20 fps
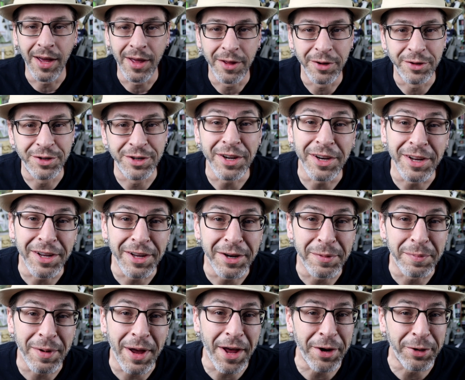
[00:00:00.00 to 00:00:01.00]
the Genie in
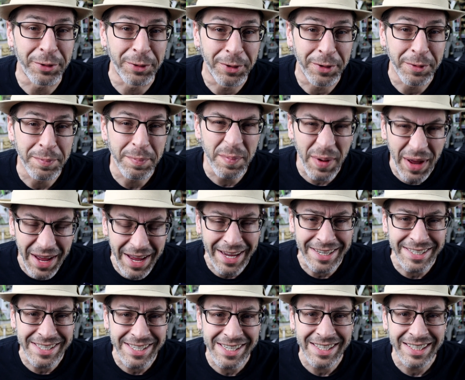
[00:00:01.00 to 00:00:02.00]
a bottle.
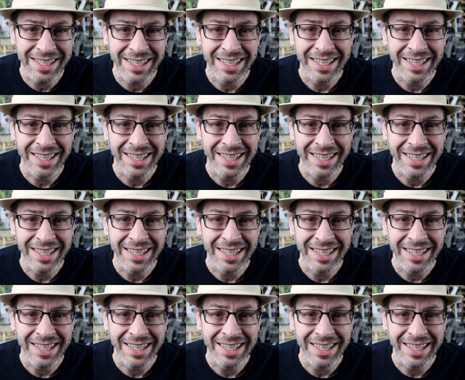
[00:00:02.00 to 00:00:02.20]
But